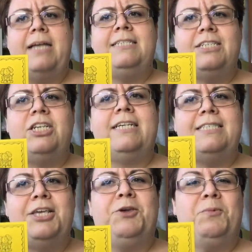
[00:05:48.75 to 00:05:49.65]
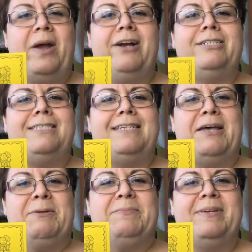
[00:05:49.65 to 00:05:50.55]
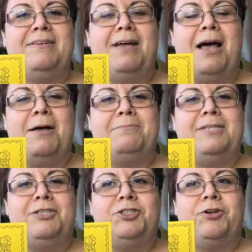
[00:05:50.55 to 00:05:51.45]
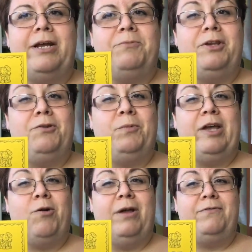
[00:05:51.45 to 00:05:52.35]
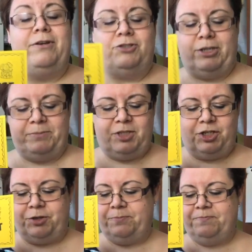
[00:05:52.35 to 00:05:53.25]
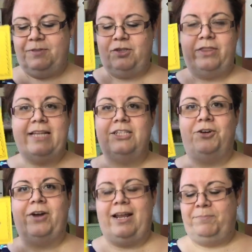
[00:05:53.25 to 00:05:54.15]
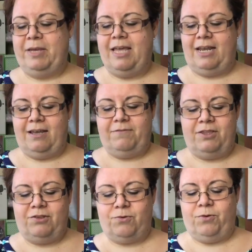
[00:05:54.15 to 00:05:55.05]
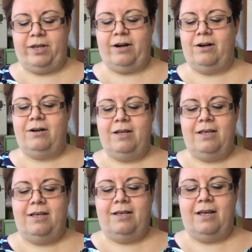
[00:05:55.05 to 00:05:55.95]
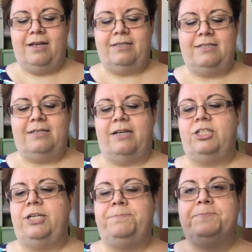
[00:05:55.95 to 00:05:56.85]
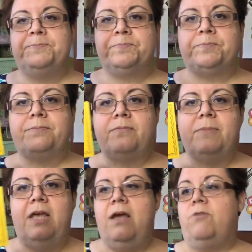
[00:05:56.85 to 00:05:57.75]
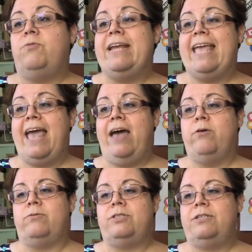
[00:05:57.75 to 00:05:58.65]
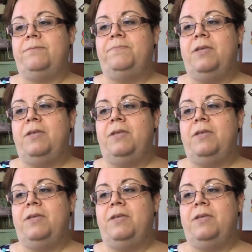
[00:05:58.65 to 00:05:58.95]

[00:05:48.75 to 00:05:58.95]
I suggest that you wear some sunscreen when we go on field trips too. So that's a great beginning of the school year discussion. Recount.